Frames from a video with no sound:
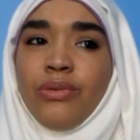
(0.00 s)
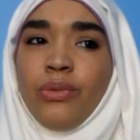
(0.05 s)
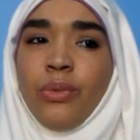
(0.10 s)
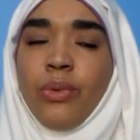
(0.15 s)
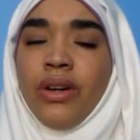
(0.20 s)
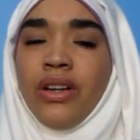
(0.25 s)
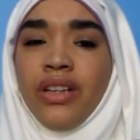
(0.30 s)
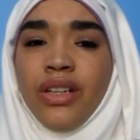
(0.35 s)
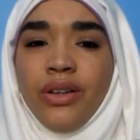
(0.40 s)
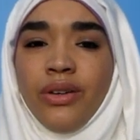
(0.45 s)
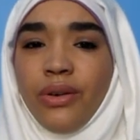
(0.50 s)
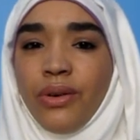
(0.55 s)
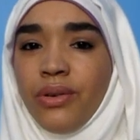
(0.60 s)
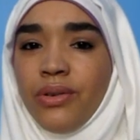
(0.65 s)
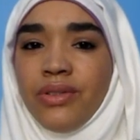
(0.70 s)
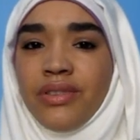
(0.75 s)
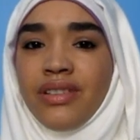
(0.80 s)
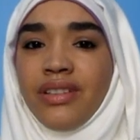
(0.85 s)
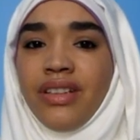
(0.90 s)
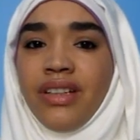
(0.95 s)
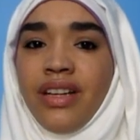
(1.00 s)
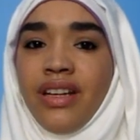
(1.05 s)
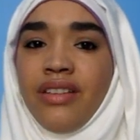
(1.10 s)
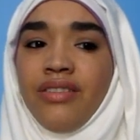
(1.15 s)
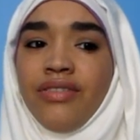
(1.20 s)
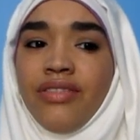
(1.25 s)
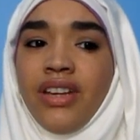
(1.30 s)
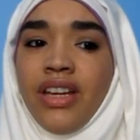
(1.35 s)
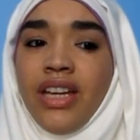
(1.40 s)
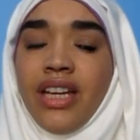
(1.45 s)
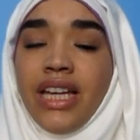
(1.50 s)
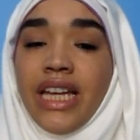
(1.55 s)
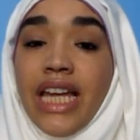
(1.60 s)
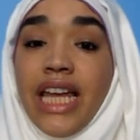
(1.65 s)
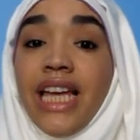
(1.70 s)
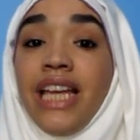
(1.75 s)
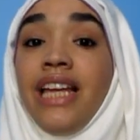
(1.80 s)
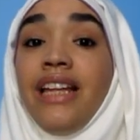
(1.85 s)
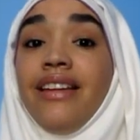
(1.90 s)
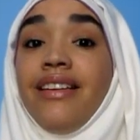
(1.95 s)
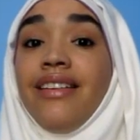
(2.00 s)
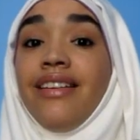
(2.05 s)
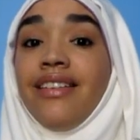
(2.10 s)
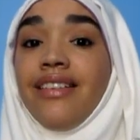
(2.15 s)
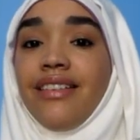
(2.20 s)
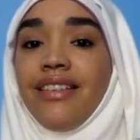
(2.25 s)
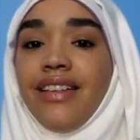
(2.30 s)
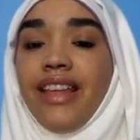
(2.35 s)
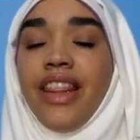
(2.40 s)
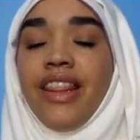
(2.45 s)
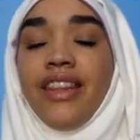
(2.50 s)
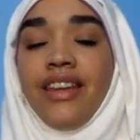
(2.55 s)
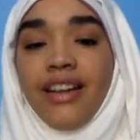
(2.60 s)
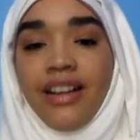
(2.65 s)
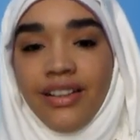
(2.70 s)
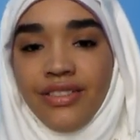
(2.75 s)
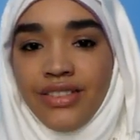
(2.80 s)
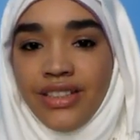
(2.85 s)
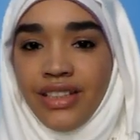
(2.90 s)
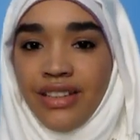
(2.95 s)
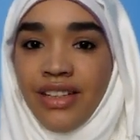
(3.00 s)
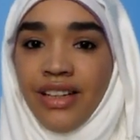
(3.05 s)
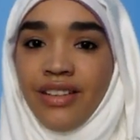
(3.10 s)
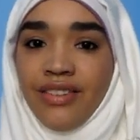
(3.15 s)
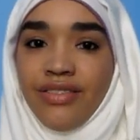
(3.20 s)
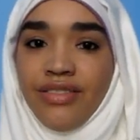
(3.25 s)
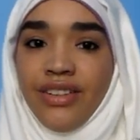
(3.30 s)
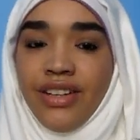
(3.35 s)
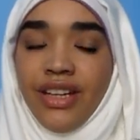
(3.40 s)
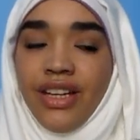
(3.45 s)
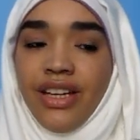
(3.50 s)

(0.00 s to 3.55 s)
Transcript: what are your goals in life and the afterlife.